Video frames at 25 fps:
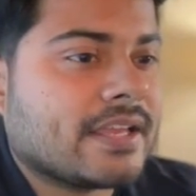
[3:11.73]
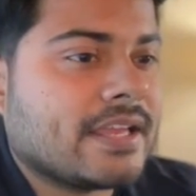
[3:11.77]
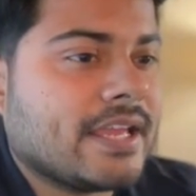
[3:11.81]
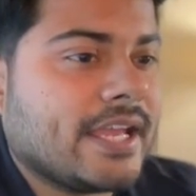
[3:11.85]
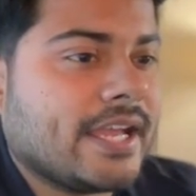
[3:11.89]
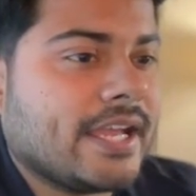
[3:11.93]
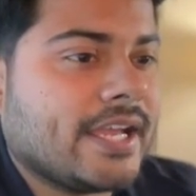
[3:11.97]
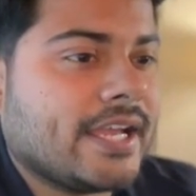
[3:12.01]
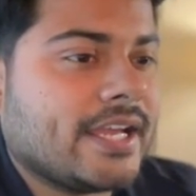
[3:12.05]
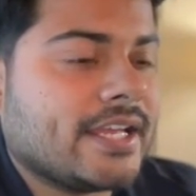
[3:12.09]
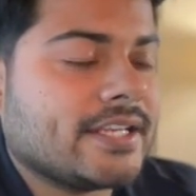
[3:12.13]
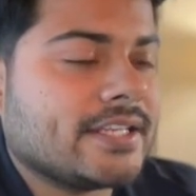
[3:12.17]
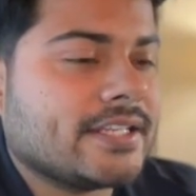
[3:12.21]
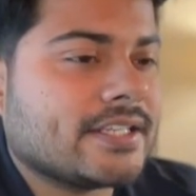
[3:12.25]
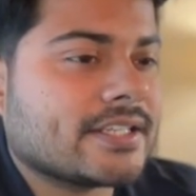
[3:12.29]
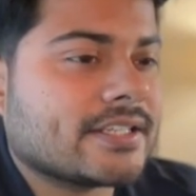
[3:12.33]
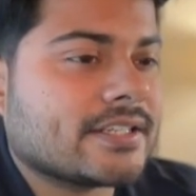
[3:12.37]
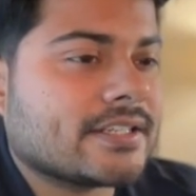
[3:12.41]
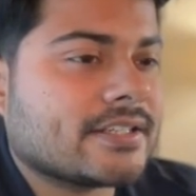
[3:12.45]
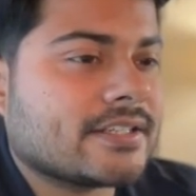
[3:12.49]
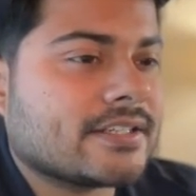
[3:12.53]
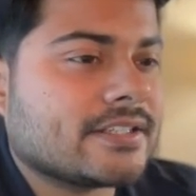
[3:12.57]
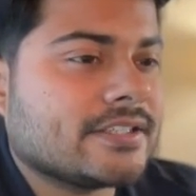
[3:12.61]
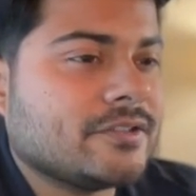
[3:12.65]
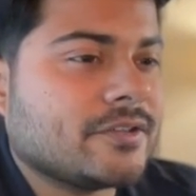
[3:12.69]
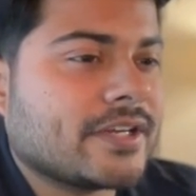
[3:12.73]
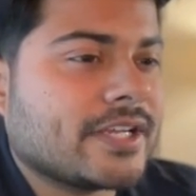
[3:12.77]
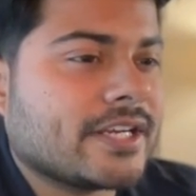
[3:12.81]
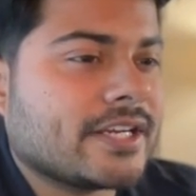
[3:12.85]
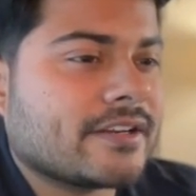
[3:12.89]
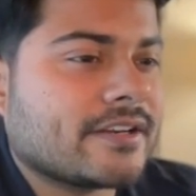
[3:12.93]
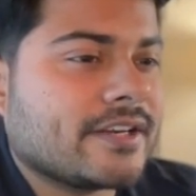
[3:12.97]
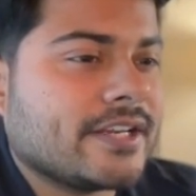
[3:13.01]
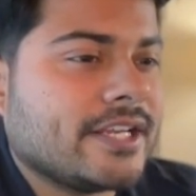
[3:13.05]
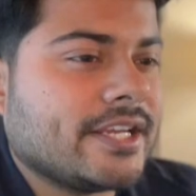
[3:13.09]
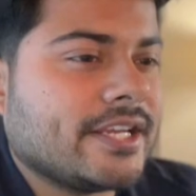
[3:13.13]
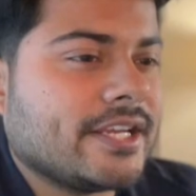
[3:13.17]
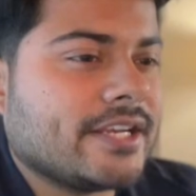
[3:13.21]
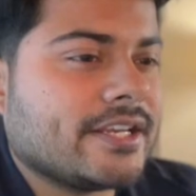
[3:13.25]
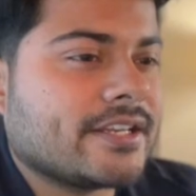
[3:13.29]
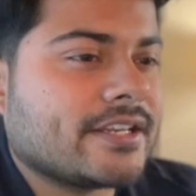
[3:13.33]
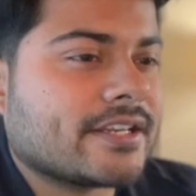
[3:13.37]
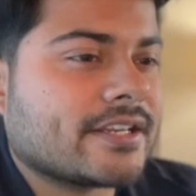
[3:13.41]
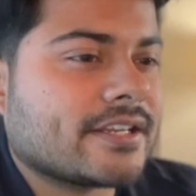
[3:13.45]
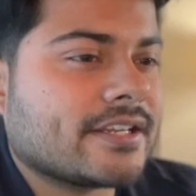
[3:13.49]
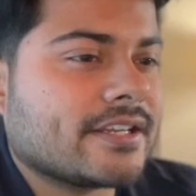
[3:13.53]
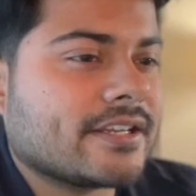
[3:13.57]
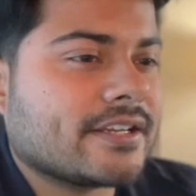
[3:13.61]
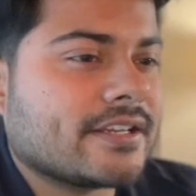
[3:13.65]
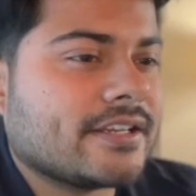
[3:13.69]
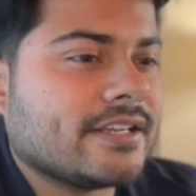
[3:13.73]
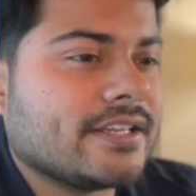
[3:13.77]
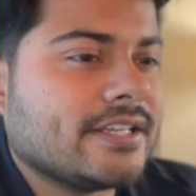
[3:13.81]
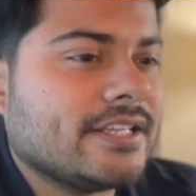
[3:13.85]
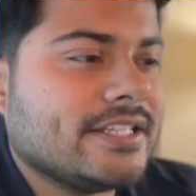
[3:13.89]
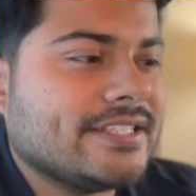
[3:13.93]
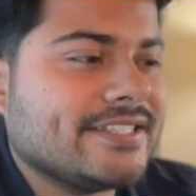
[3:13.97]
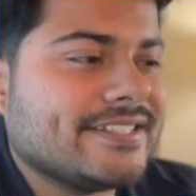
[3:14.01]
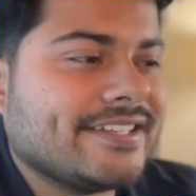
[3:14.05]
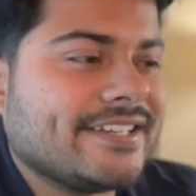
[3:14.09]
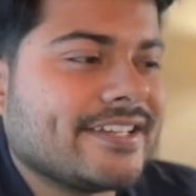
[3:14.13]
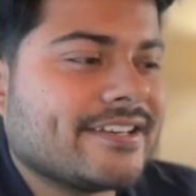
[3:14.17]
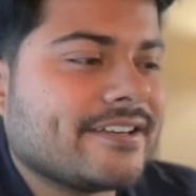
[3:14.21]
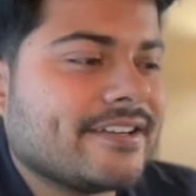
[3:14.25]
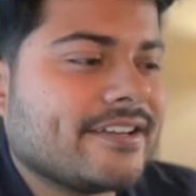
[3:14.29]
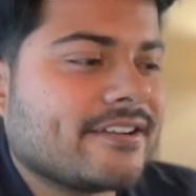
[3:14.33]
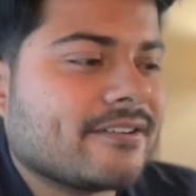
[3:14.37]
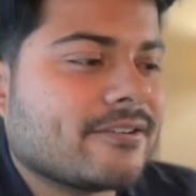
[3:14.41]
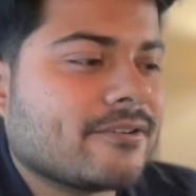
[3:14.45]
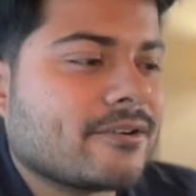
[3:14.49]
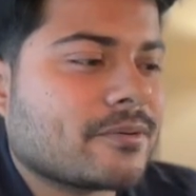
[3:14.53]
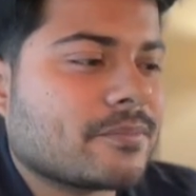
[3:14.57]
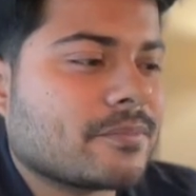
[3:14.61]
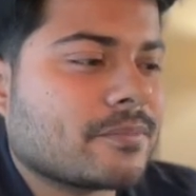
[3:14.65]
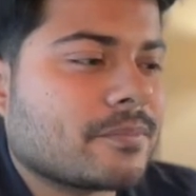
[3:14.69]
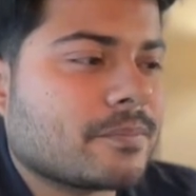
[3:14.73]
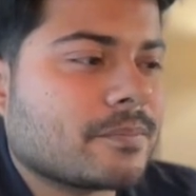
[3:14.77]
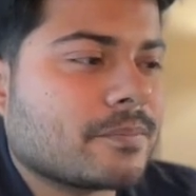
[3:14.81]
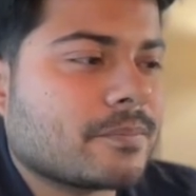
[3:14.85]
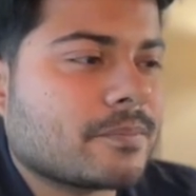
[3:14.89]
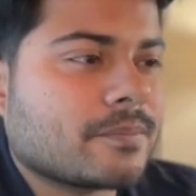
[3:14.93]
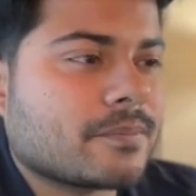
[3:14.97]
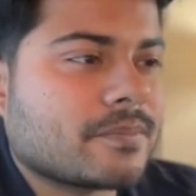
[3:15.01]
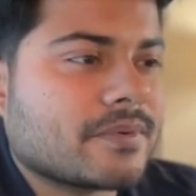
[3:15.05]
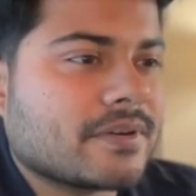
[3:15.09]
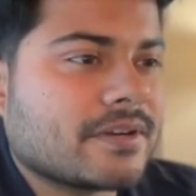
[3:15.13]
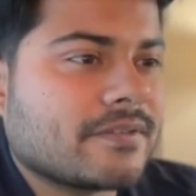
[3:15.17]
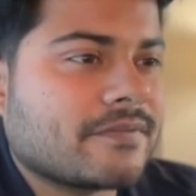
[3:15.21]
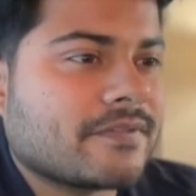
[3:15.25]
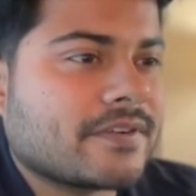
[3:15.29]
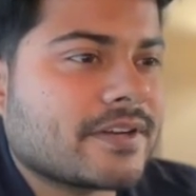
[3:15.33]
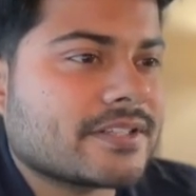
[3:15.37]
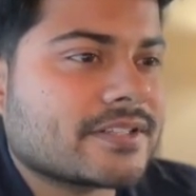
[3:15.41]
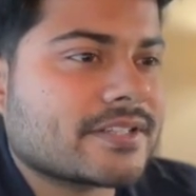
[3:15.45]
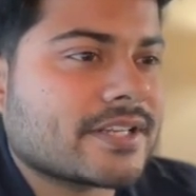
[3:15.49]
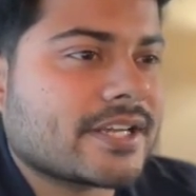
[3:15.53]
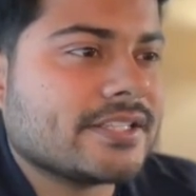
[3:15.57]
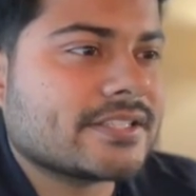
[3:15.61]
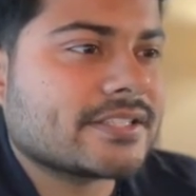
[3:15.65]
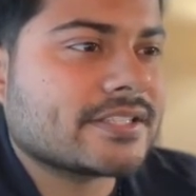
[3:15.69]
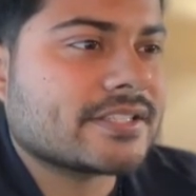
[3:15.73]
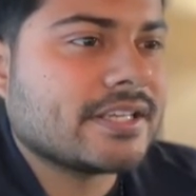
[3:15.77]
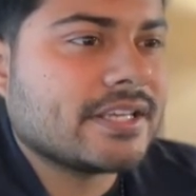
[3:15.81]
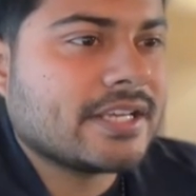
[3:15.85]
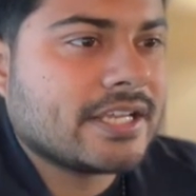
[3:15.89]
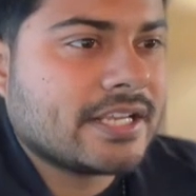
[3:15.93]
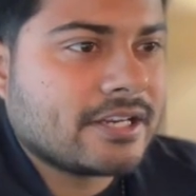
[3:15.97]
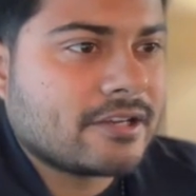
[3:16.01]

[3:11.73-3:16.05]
and you can easily create a lot of different styles.